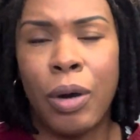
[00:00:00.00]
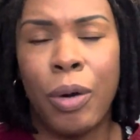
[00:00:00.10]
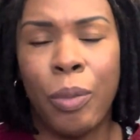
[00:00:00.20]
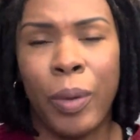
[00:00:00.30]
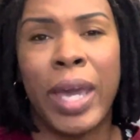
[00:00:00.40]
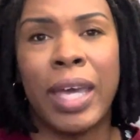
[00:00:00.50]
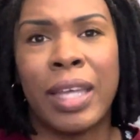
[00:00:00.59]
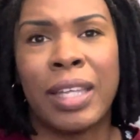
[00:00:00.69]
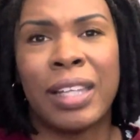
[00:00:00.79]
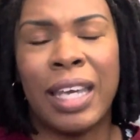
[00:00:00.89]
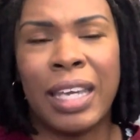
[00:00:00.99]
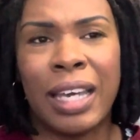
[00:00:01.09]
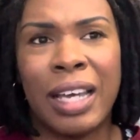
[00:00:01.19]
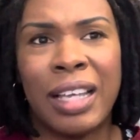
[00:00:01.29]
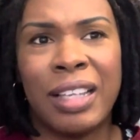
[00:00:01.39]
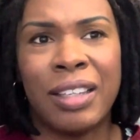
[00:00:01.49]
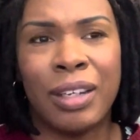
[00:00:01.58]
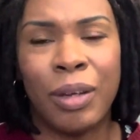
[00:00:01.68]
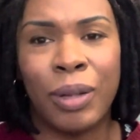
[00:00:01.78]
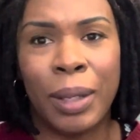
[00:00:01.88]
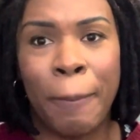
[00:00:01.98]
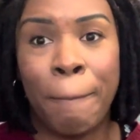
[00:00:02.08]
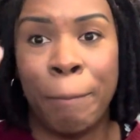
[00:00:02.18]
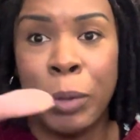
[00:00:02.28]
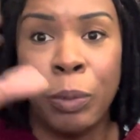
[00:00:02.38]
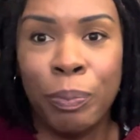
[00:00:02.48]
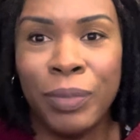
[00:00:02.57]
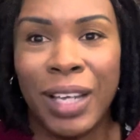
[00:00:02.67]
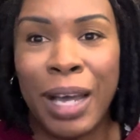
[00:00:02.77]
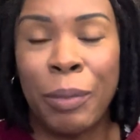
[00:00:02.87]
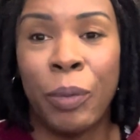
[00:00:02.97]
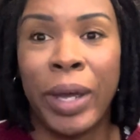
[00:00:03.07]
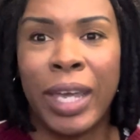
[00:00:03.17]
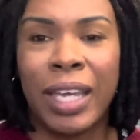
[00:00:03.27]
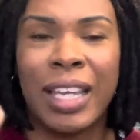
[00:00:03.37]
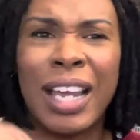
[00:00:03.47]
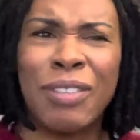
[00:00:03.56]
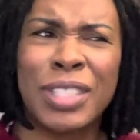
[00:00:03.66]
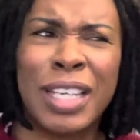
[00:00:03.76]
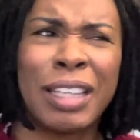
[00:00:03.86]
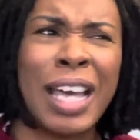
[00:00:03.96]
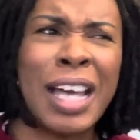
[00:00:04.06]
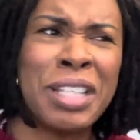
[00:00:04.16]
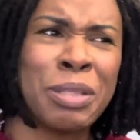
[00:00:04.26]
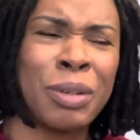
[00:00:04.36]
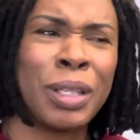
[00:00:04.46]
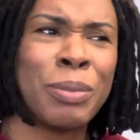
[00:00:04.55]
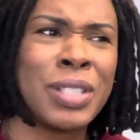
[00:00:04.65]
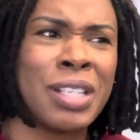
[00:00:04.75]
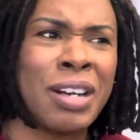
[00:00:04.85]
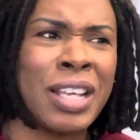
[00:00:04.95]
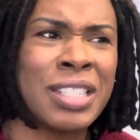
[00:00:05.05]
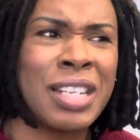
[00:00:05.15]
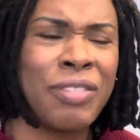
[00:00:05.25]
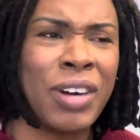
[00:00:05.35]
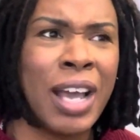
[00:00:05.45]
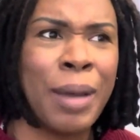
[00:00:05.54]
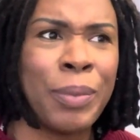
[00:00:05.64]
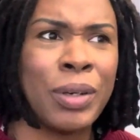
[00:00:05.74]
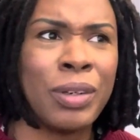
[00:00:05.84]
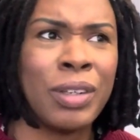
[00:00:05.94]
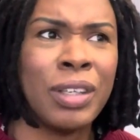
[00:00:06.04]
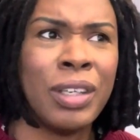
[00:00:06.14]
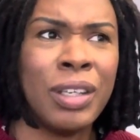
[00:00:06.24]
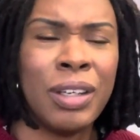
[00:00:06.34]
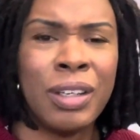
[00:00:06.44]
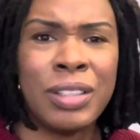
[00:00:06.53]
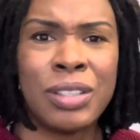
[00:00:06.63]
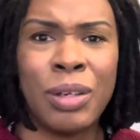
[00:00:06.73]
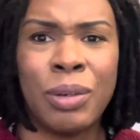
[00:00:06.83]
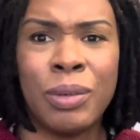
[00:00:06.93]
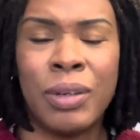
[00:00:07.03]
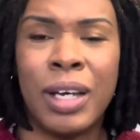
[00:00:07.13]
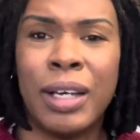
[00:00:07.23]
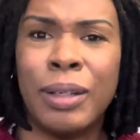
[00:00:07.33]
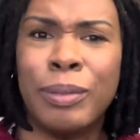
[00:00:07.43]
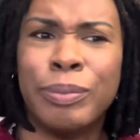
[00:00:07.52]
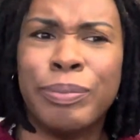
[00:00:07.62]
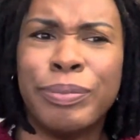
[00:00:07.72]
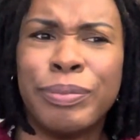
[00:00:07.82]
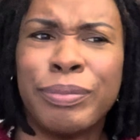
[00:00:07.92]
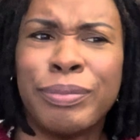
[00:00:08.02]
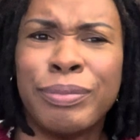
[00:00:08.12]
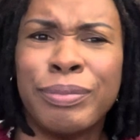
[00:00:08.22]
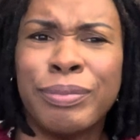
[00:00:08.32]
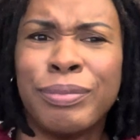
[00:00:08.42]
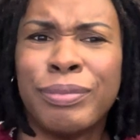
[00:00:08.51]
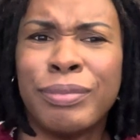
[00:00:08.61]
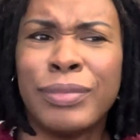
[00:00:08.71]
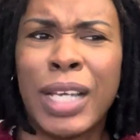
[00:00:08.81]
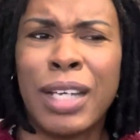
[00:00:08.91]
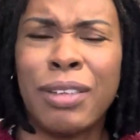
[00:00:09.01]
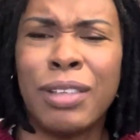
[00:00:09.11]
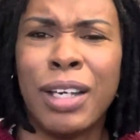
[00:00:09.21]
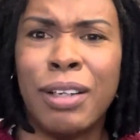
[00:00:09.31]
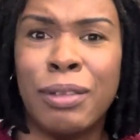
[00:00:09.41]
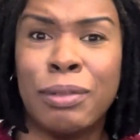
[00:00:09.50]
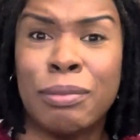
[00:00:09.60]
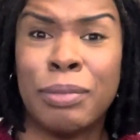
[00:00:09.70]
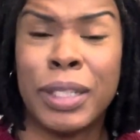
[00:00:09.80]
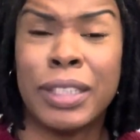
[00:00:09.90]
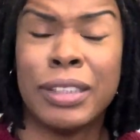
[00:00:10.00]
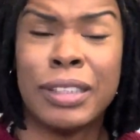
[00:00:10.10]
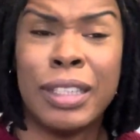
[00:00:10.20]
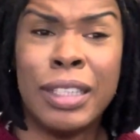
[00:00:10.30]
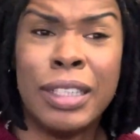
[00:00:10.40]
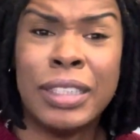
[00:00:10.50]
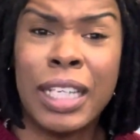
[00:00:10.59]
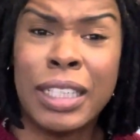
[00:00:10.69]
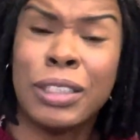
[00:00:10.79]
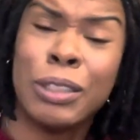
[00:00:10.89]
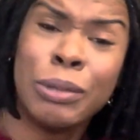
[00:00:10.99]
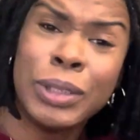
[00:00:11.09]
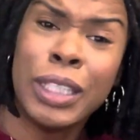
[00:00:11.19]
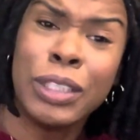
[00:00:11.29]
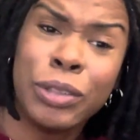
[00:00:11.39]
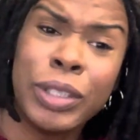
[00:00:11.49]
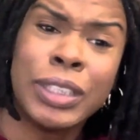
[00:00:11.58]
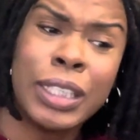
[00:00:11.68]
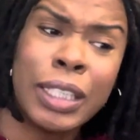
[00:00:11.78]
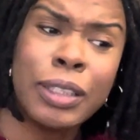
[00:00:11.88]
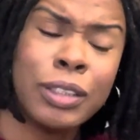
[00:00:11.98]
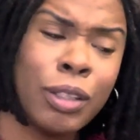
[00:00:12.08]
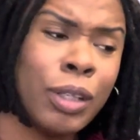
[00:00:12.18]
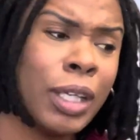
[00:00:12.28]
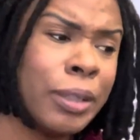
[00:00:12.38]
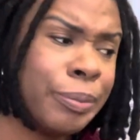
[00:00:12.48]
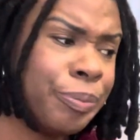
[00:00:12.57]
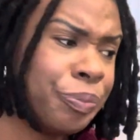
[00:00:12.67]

awake, like bloop, I'm awake. And I was like, that's really bizarre. That's never happened. So, I don't know, but day 2 was interesting. So then